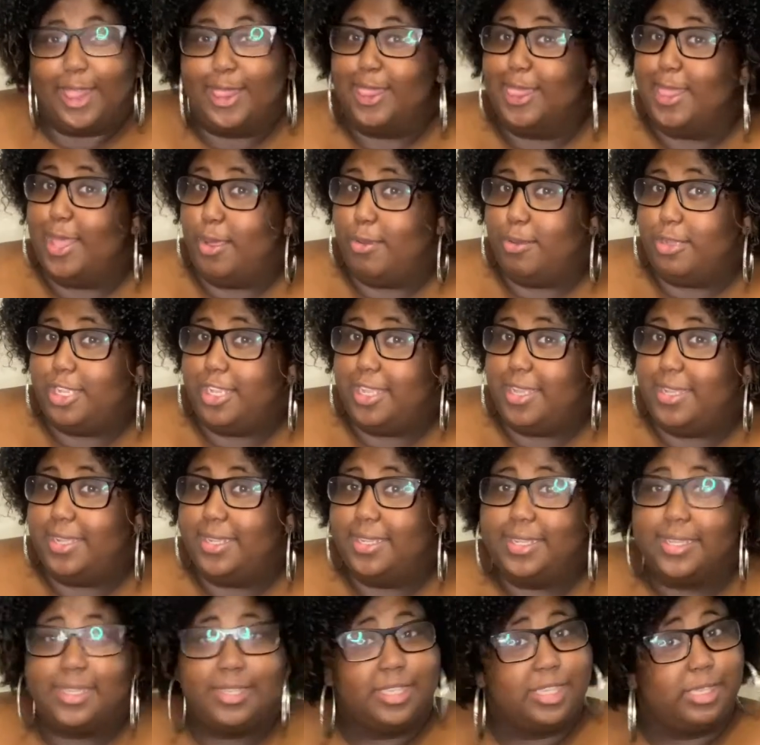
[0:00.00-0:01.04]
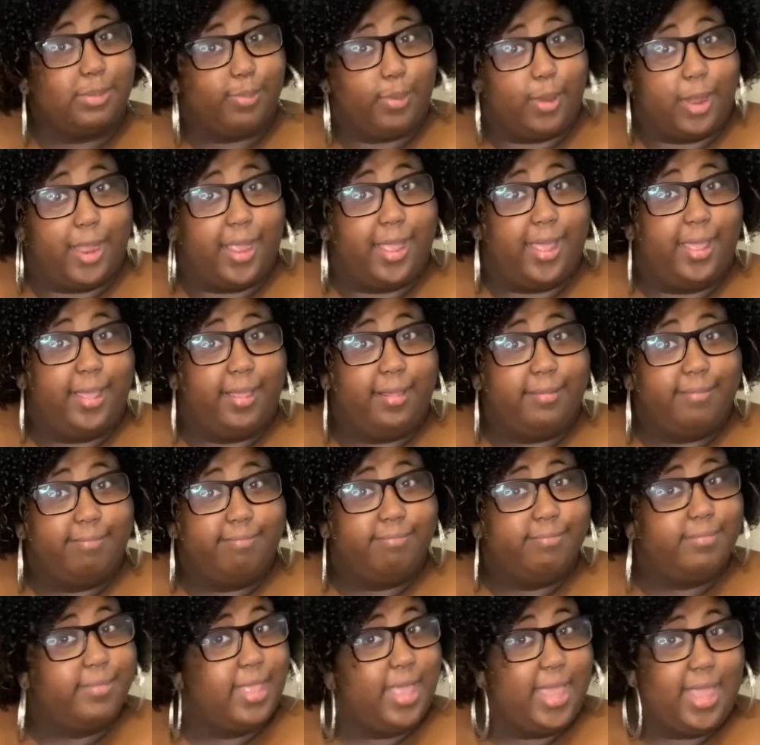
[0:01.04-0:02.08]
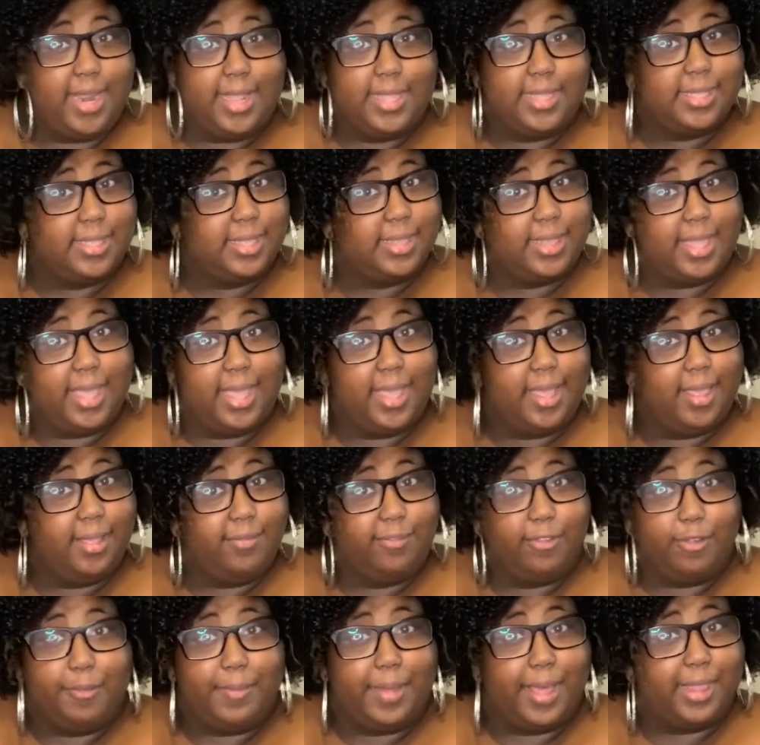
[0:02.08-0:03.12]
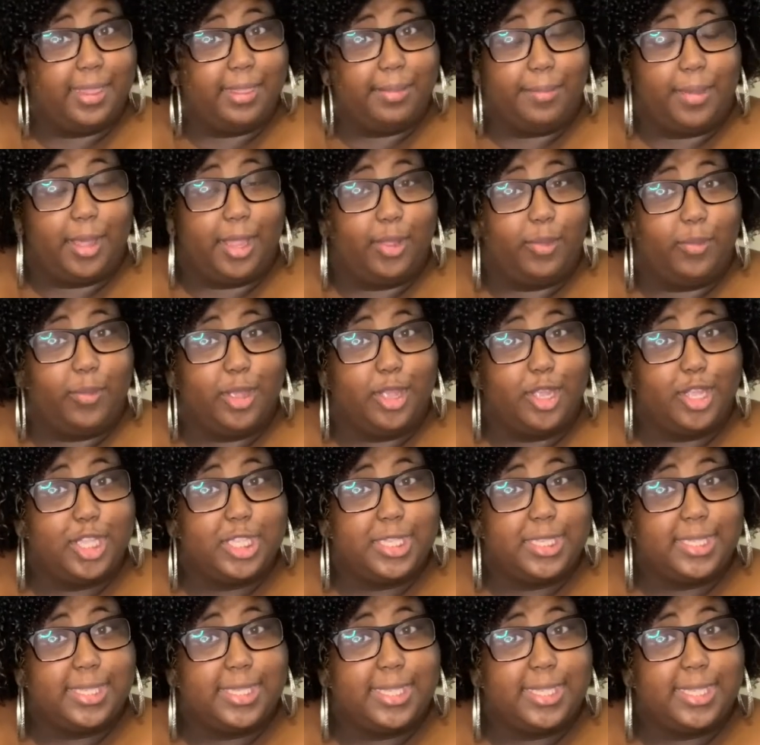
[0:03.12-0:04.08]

lotion, spray, anything from Bath and Body Works,